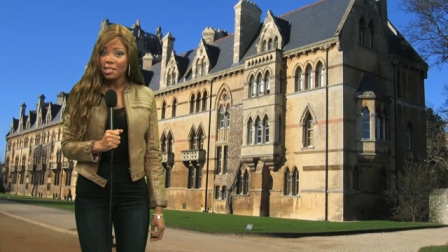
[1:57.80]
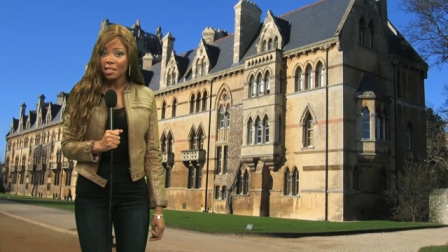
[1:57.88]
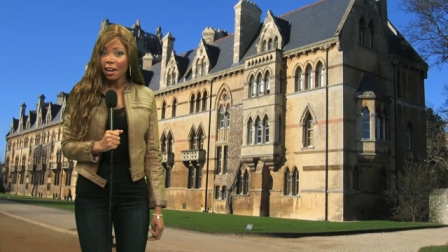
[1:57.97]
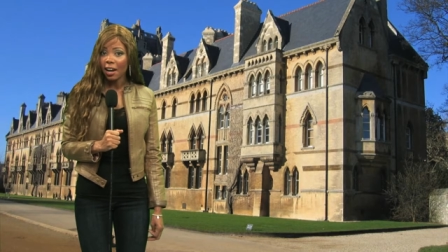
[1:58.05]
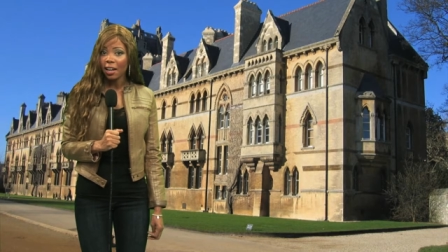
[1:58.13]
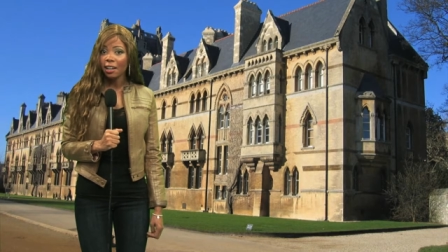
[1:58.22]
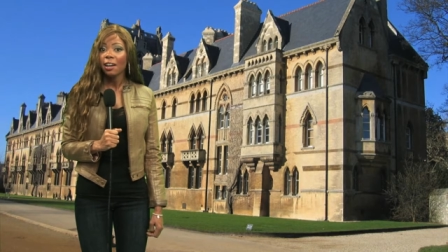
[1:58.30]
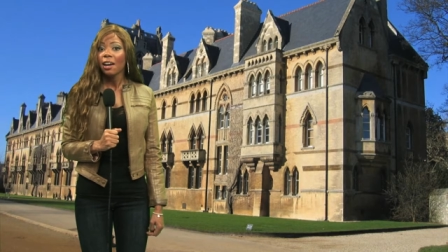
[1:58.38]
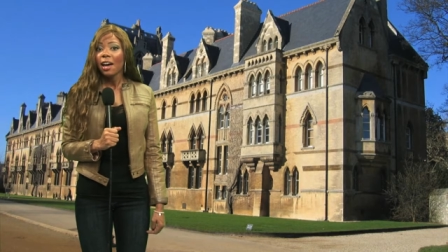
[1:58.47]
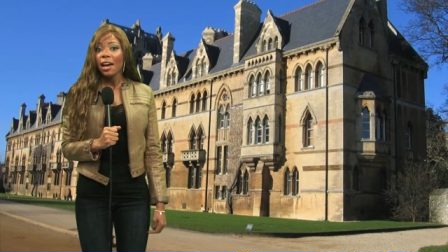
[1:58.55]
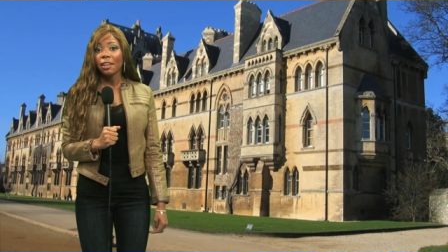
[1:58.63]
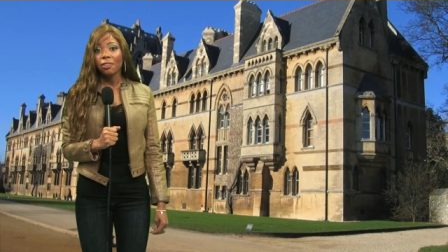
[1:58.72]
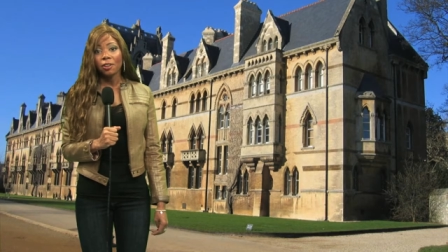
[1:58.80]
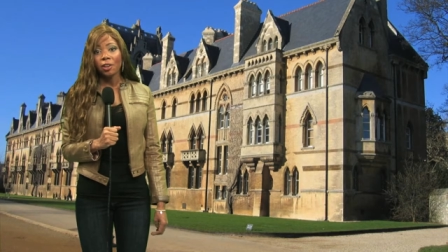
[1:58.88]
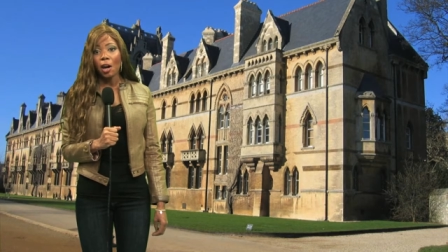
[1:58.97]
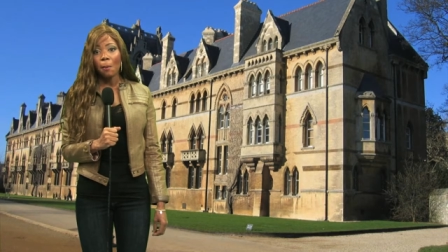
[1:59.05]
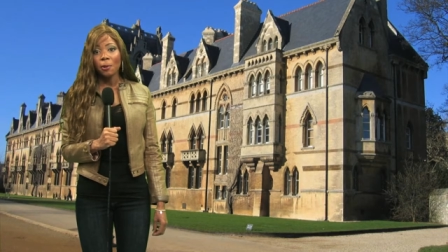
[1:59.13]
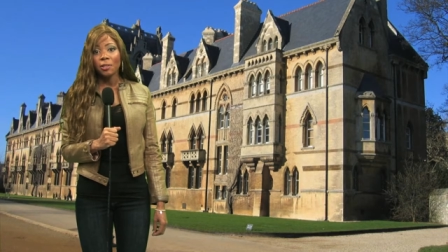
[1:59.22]
tonight in their
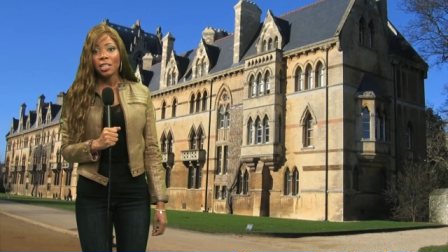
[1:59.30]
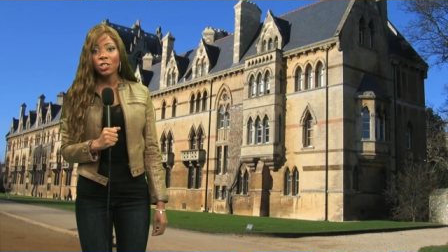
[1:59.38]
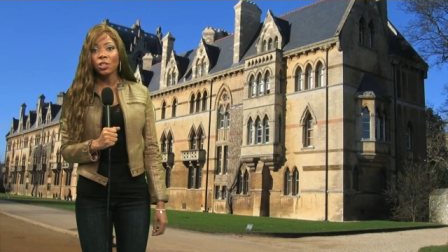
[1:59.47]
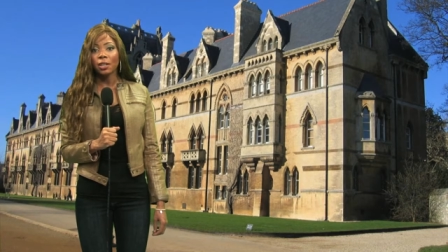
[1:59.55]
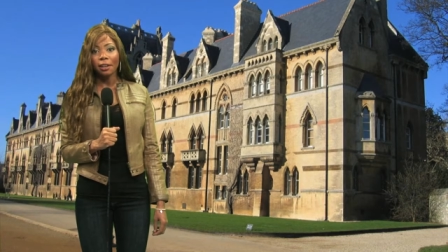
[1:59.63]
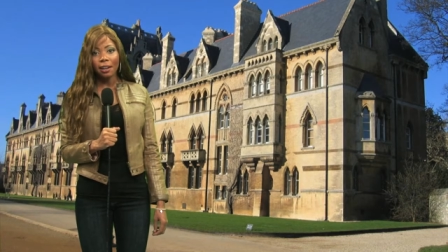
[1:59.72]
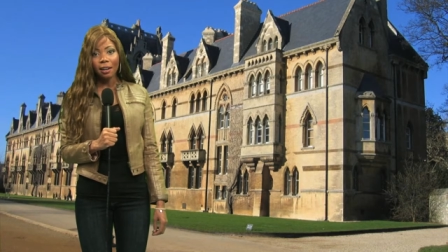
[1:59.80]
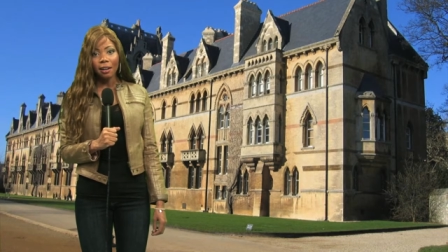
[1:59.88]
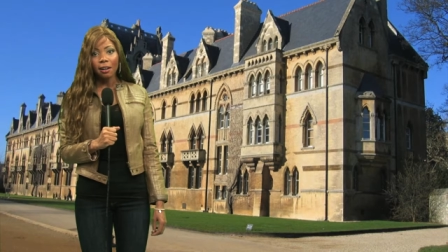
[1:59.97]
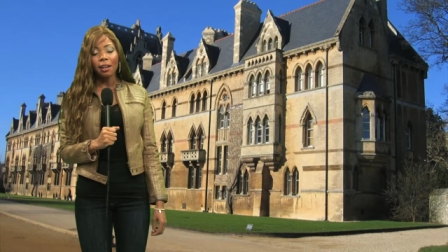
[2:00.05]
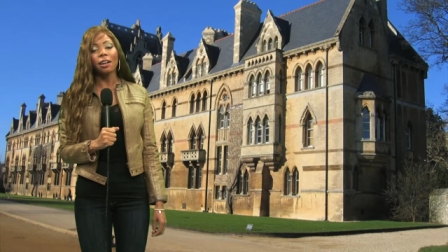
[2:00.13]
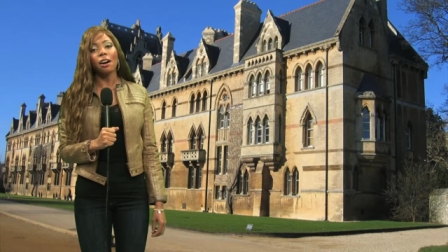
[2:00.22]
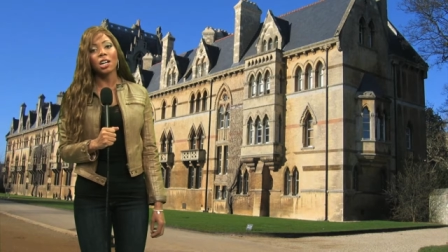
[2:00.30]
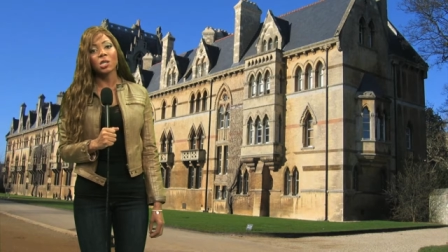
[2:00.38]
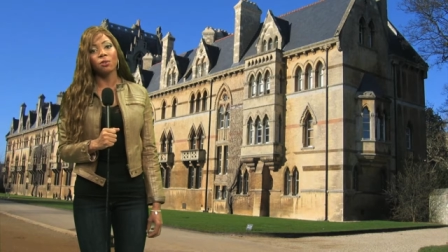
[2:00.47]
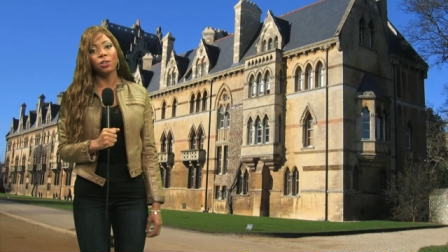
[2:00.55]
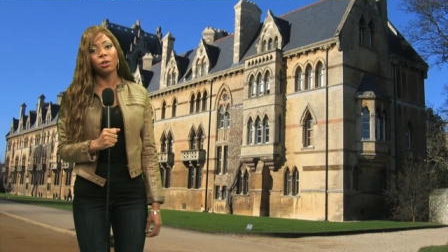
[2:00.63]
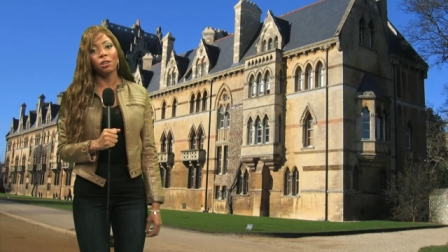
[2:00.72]
competition here at
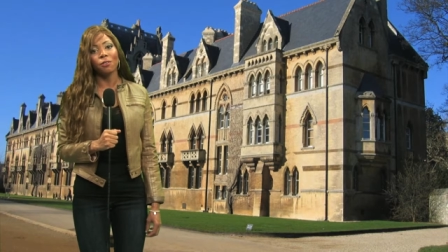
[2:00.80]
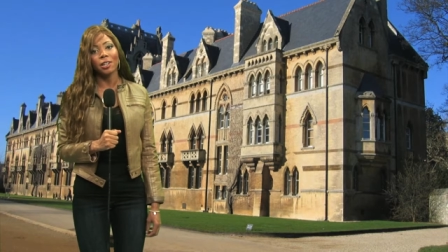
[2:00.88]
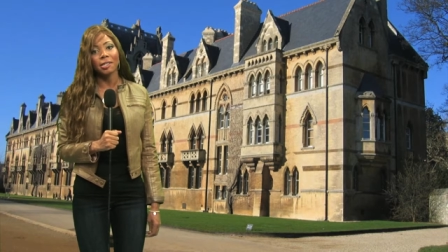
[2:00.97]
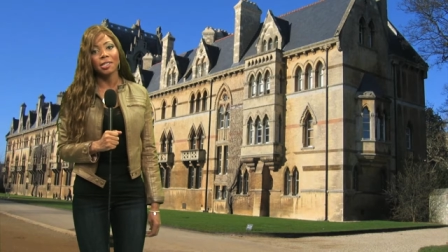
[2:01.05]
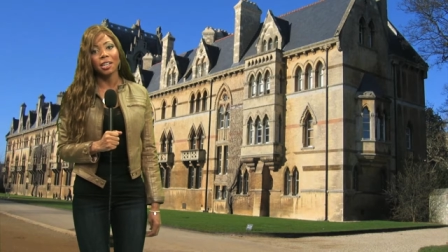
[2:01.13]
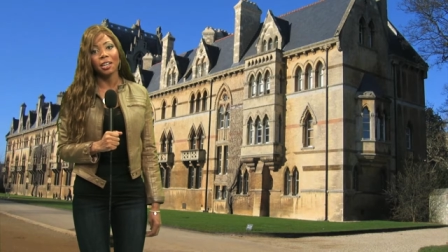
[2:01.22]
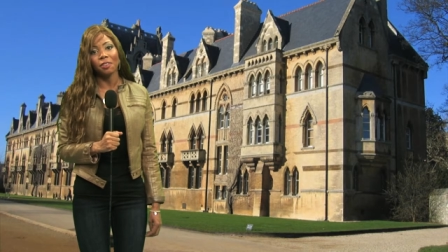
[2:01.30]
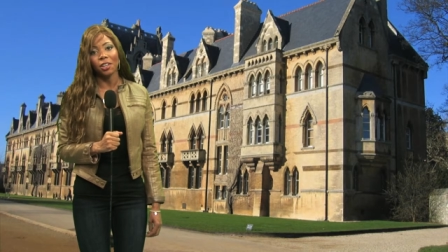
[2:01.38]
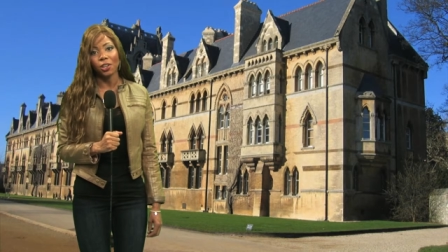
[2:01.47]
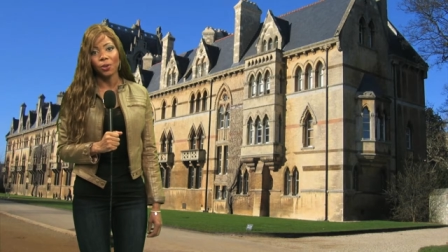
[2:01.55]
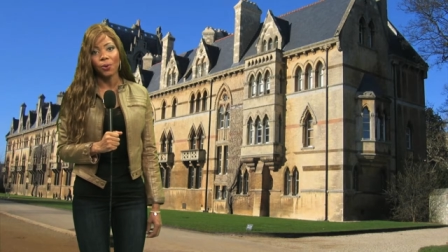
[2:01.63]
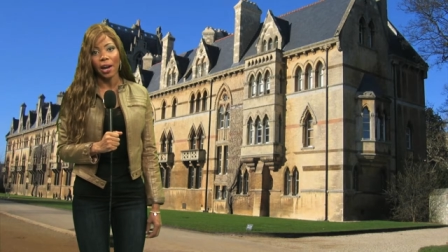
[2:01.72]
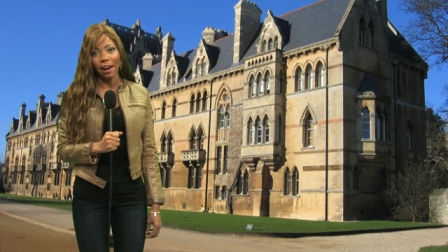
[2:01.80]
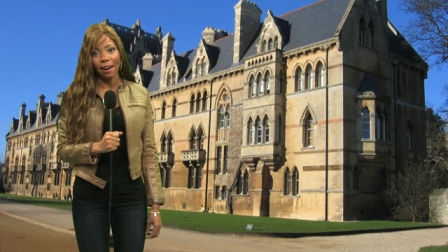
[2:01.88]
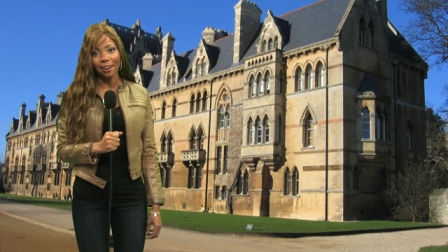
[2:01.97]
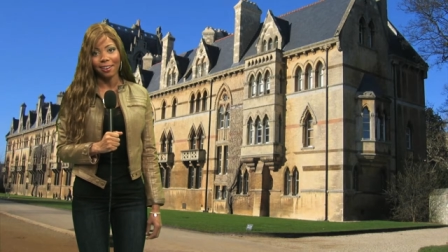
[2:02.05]
Oxford University in the UK.